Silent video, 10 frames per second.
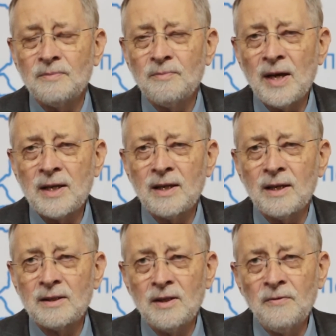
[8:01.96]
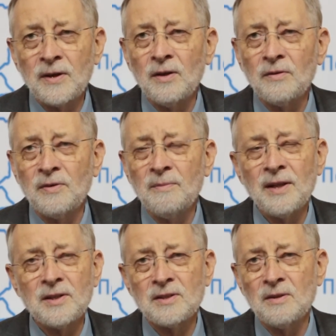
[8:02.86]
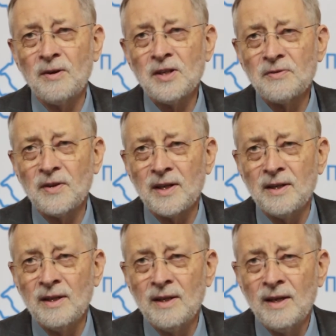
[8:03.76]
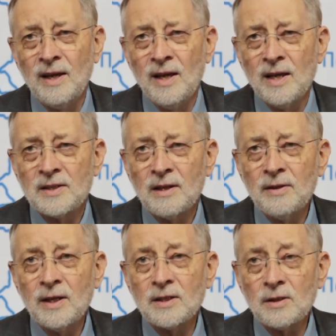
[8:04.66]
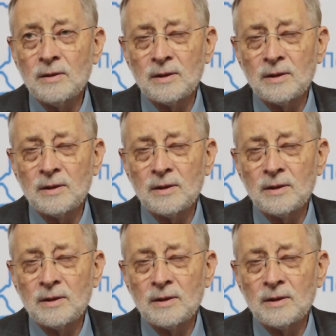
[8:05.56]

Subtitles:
making it difficult for mothers to breastfeed. So I think it's